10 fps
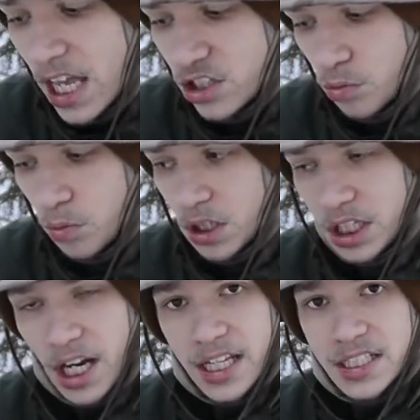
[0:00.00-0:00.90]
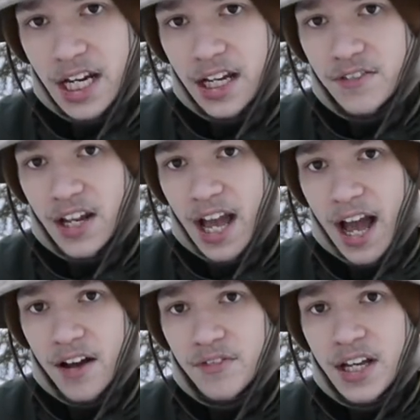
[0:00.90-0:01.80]
It's a really nice knife to
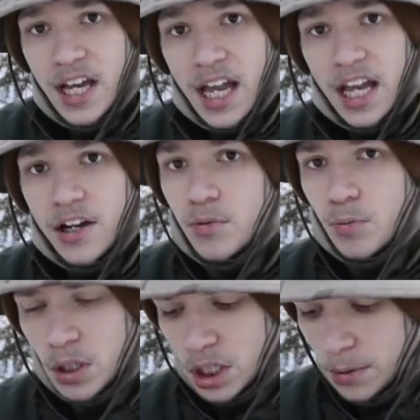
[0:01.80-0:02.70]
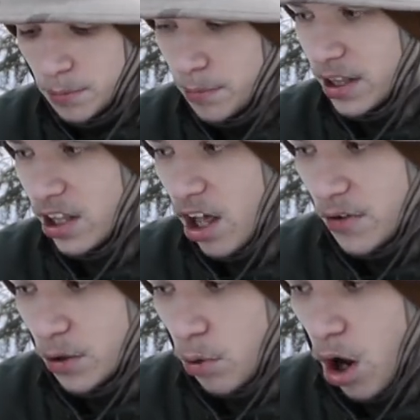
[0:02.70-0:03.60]
have, and really been
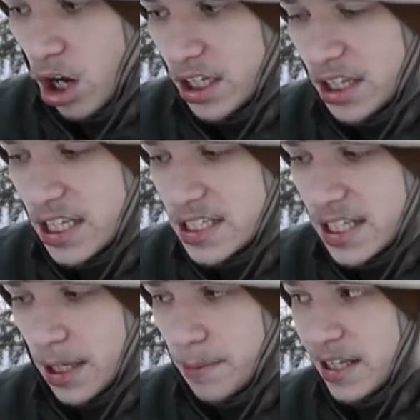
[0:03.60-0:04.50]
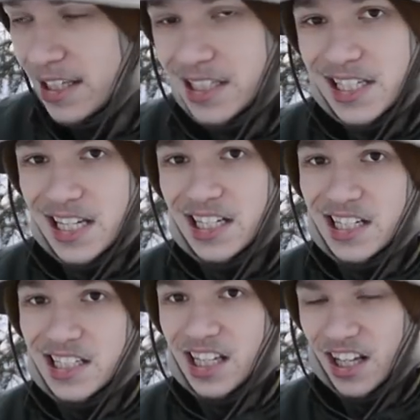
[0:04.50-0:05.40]
loving rocking this thing because it
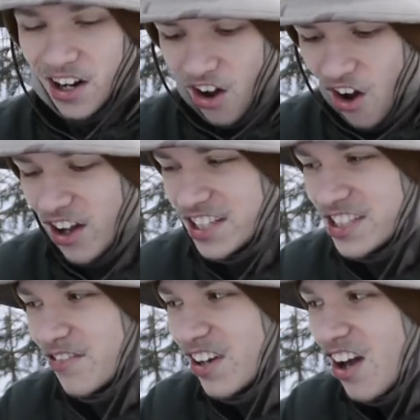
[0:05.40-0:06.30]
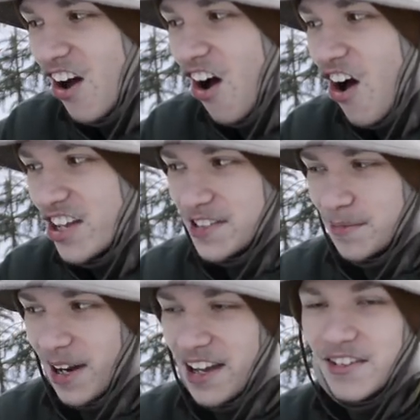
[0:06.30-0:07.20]
is an awesome,
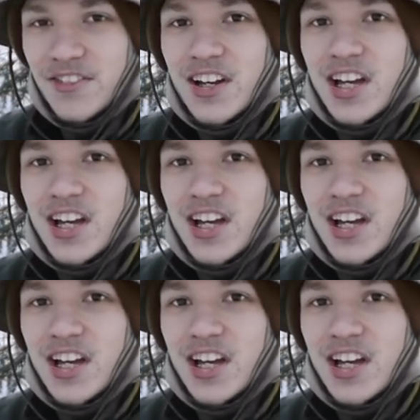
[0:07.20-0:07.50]
awesome knife.